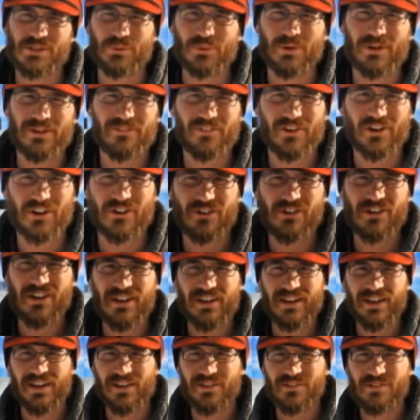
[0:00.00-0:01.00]
tour of our
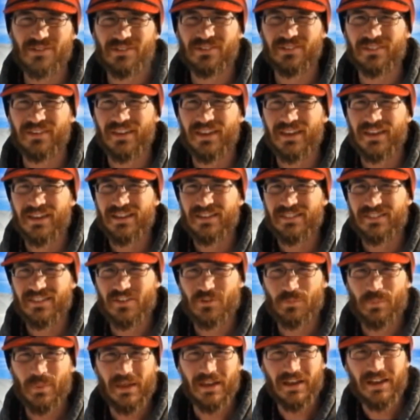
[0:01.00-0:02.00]
greenhouse.
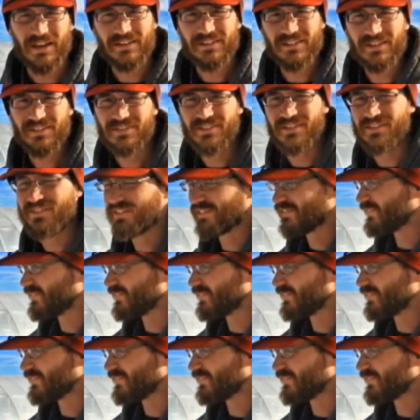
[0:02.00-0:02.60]
This behind us is